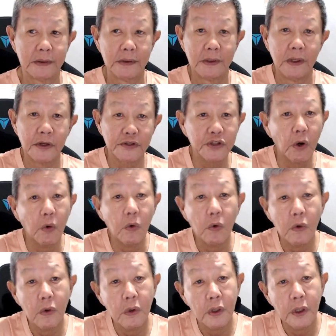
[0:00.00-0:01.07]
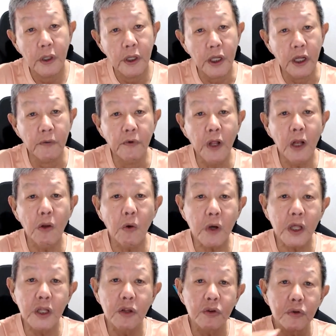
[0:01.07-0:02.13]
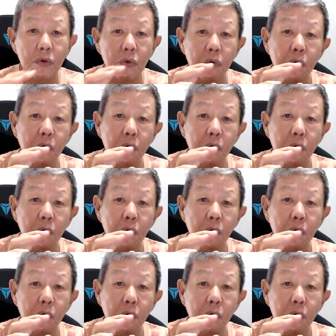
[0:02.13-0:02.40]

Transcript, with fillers: So, if we look into